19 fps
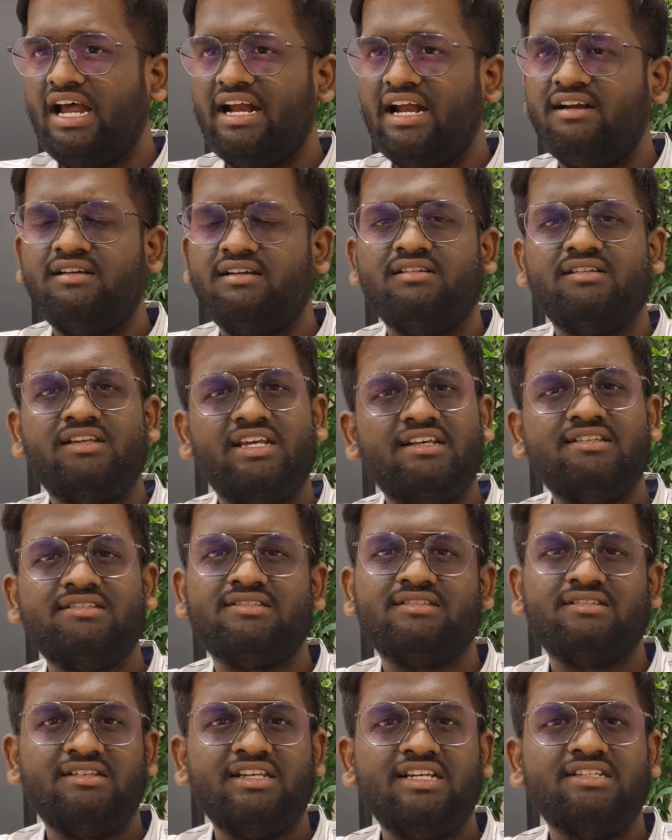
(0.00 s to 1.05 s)
and
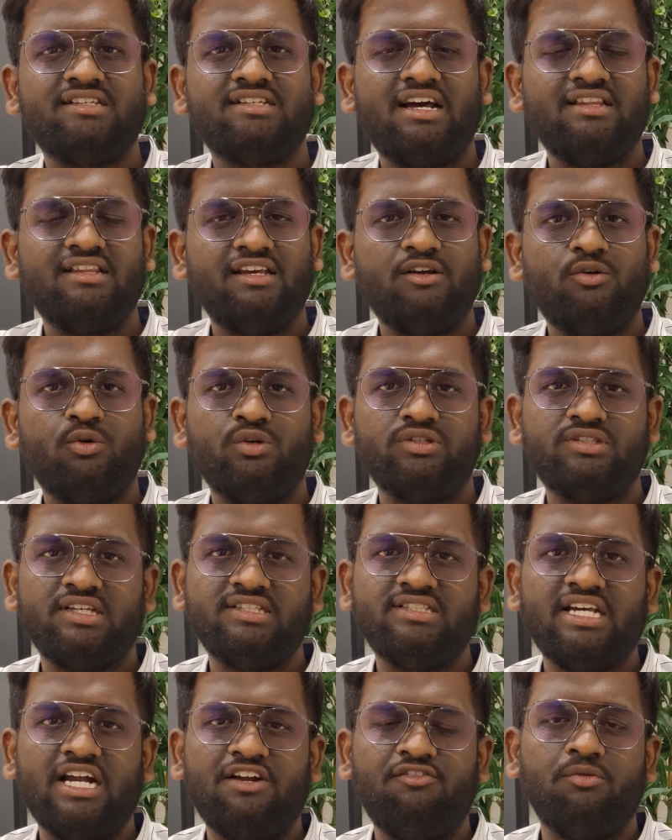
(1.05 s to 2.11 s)
yes these are the
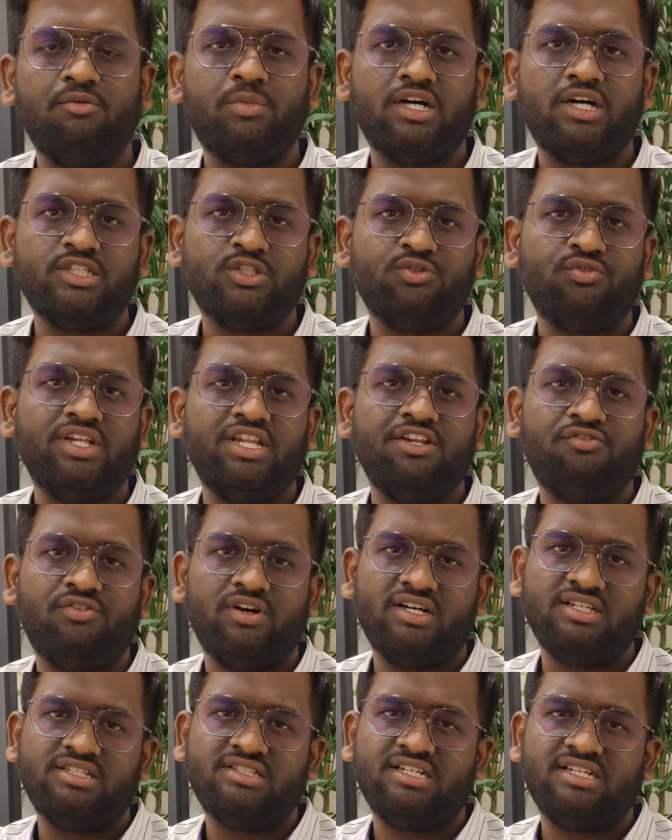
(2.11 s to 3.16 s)
courses that we pursue in the
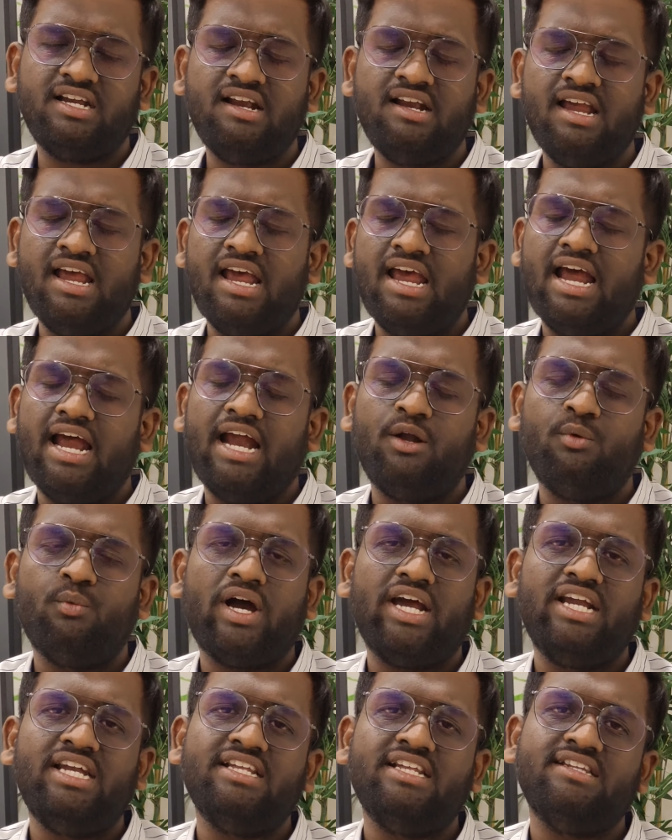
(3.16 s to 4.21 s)
first year and
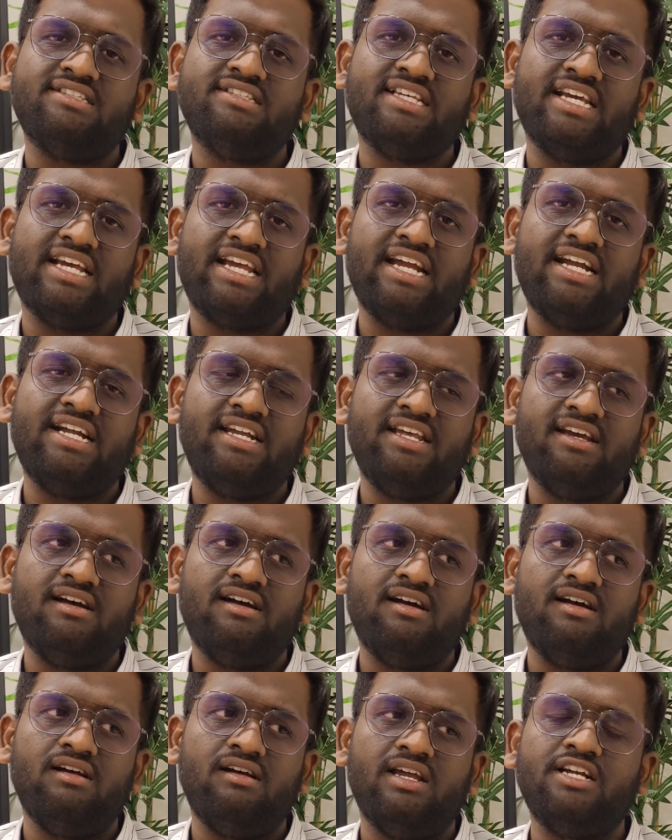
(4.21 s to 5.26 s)
while in the second
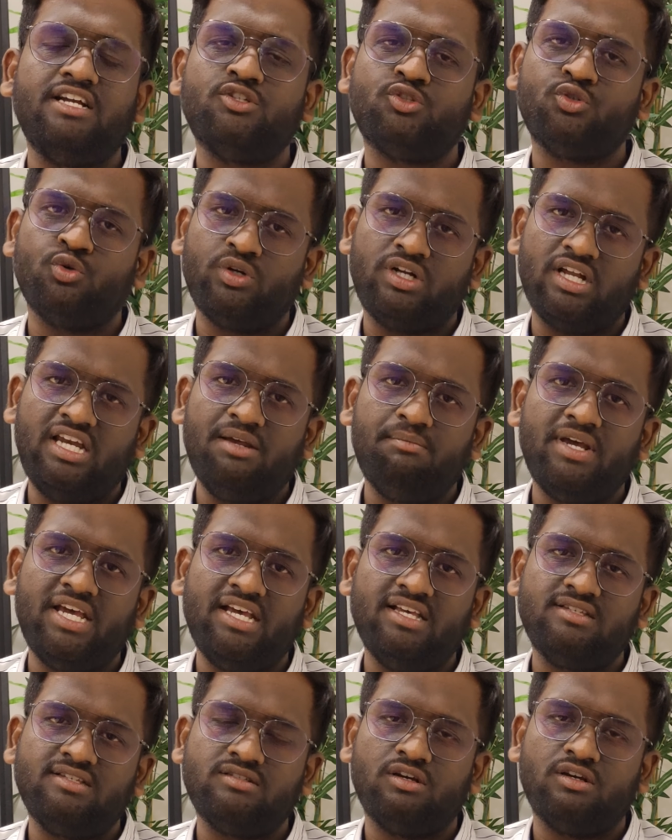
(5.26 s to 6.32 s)
year it's totally
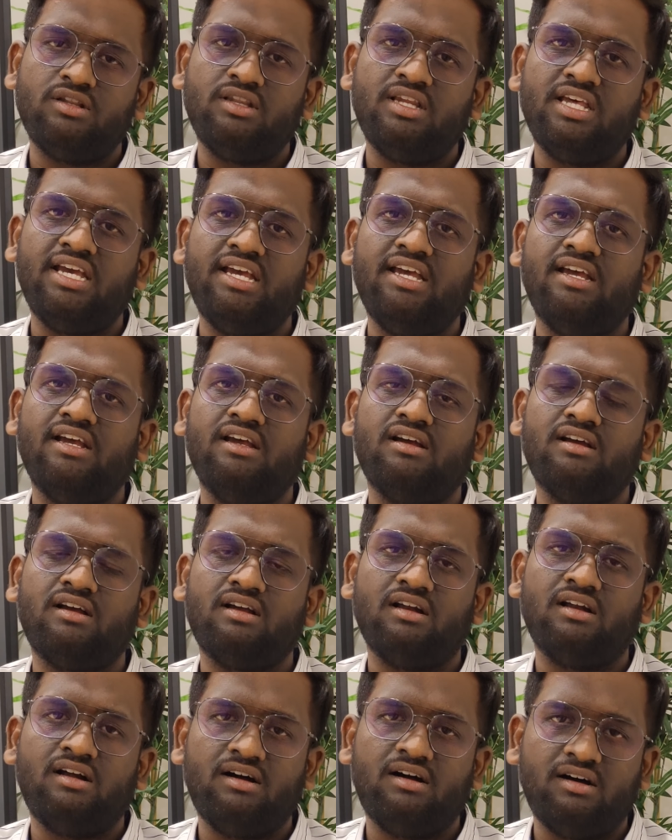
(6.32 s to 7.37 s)
based on the
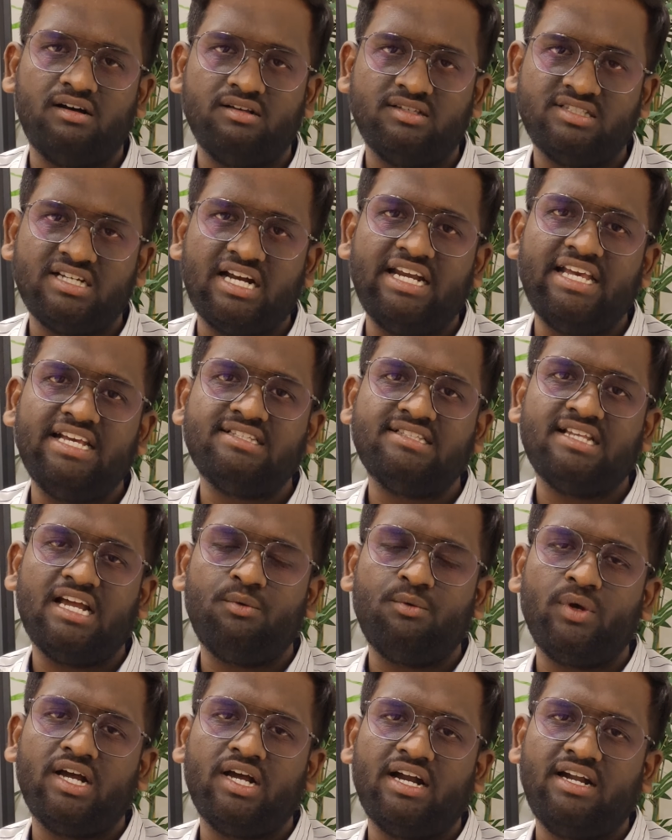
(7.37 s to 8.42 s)
uh, studies
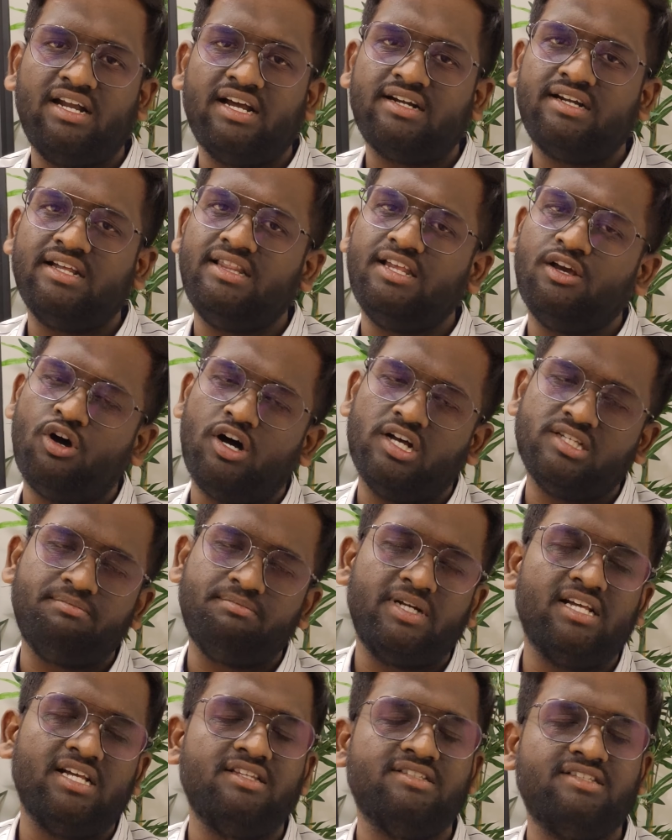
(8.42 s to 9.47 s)
that we conduct in the
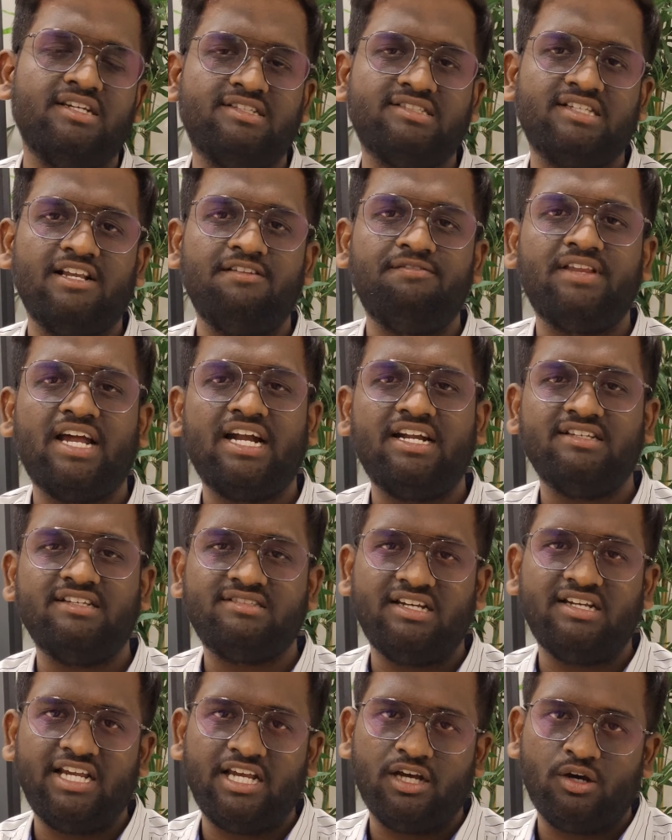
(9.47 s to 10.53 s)
hospitals itself that
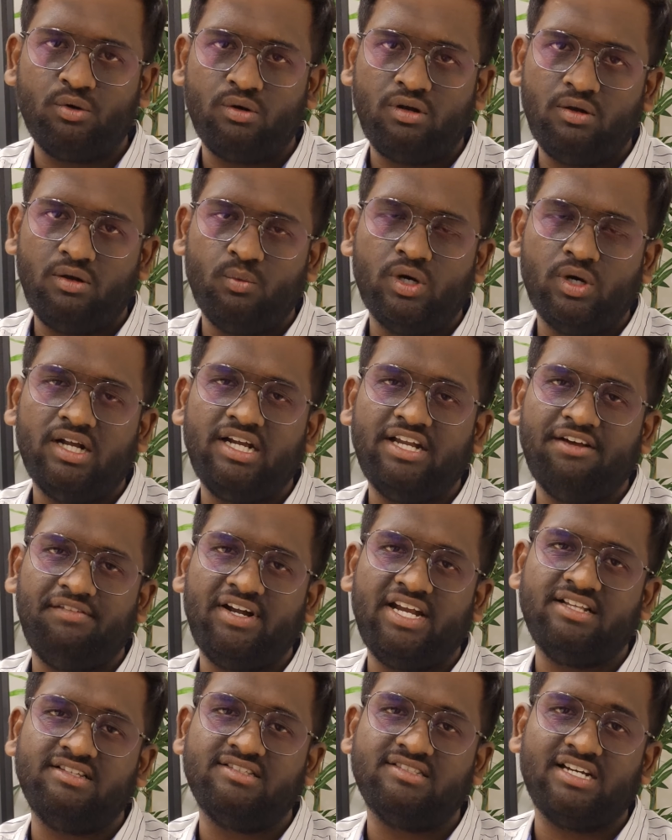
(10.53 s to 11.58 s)
is the real world
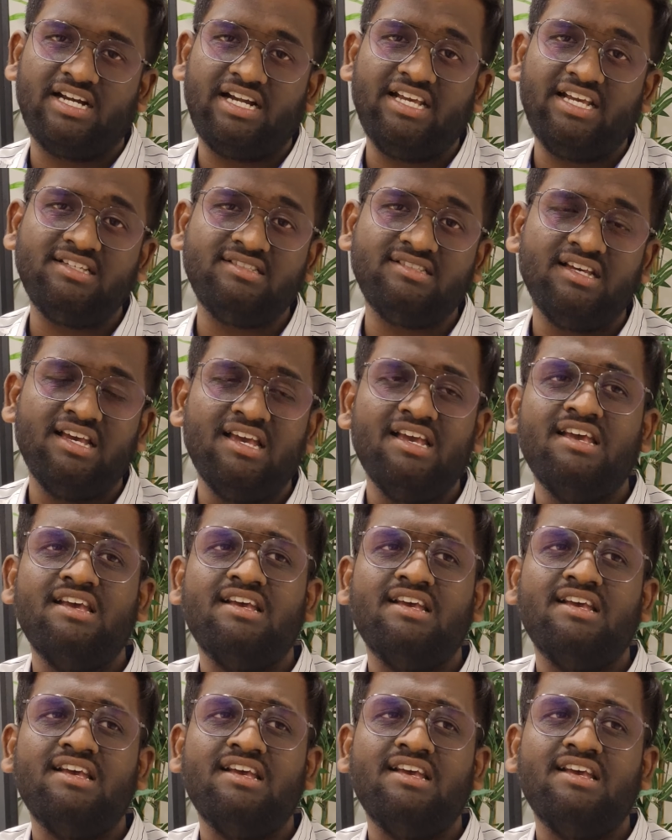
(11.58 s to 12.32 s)
evidence studies